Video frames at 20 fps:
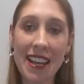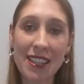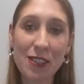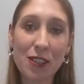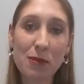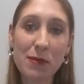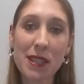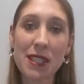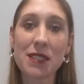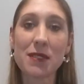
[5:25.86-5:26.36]

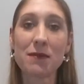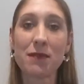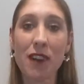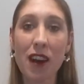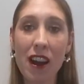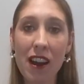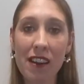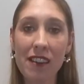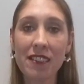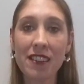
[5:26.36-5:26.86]
almost
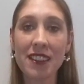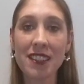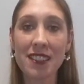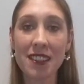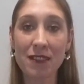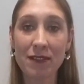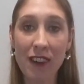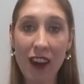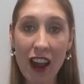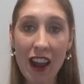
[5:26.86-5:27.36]

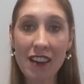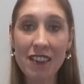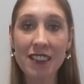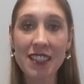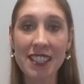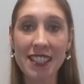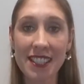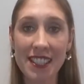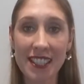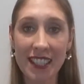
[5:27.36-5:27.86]

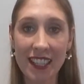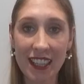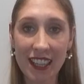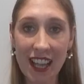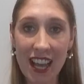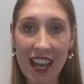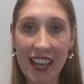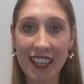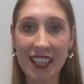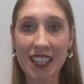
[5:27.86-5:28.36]

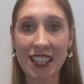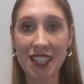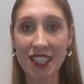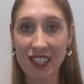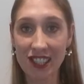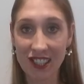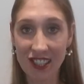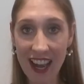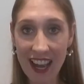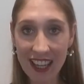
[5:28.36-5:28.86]
virus-like
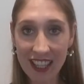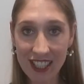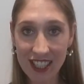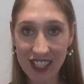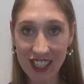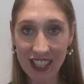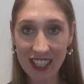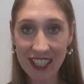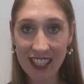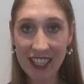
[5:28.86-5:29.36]

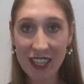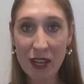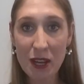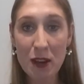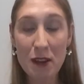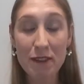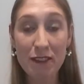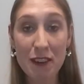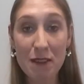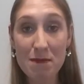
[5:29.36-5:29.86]
strategy
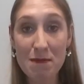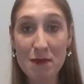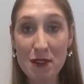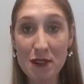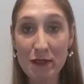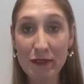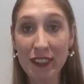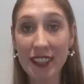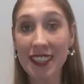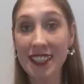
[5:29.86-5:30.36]
for
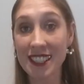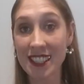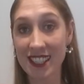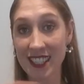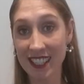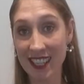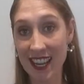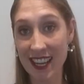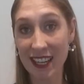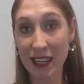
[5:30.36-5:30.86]
moving its
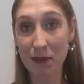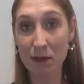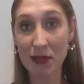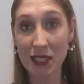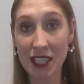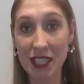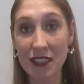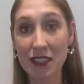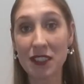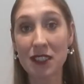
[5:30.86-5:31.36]
genetic
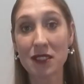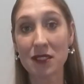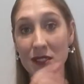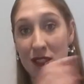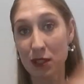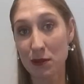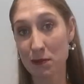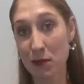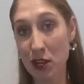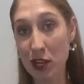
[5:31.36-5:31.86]
material
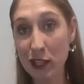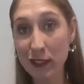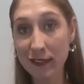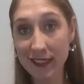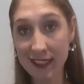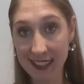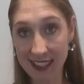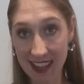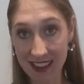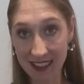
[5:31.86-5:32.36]
to nerve
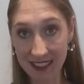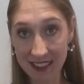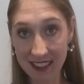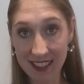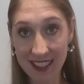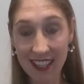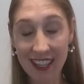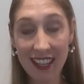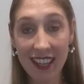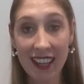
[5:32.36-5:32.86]
cells.
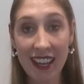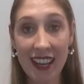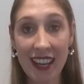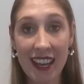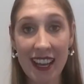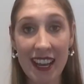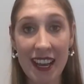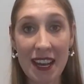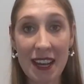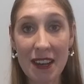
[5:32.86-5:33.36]

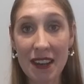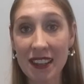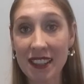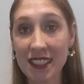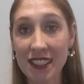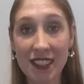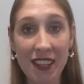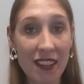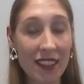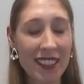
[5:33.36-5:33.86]

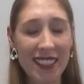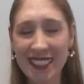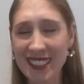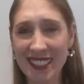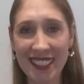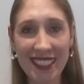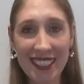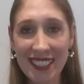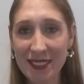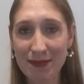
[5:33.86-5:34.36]
So
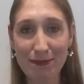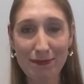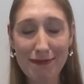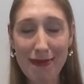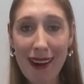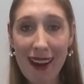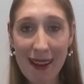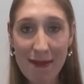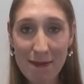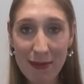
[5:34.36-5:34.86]
just
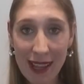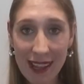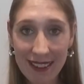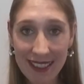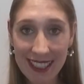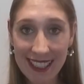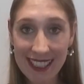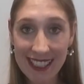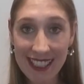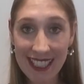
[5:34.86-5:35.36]

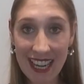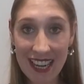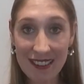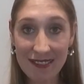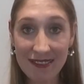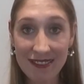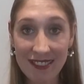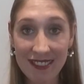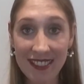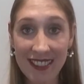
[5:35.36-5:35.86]
mind-blowing
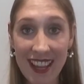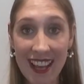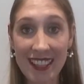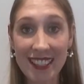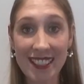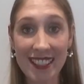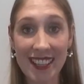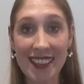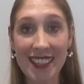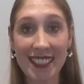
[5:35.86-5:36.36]
stuff
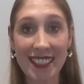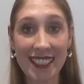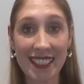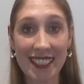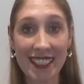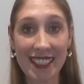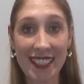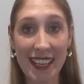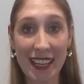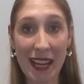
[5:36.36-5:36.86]
that
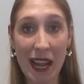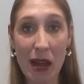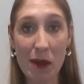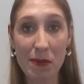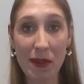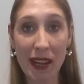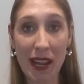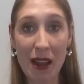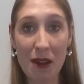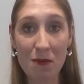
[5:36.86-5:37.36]
scientists are
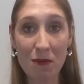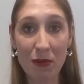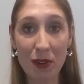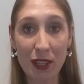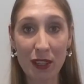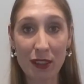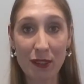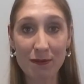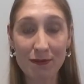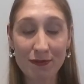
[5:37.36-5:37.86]
coming up
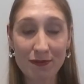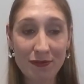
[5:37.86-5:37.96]
with.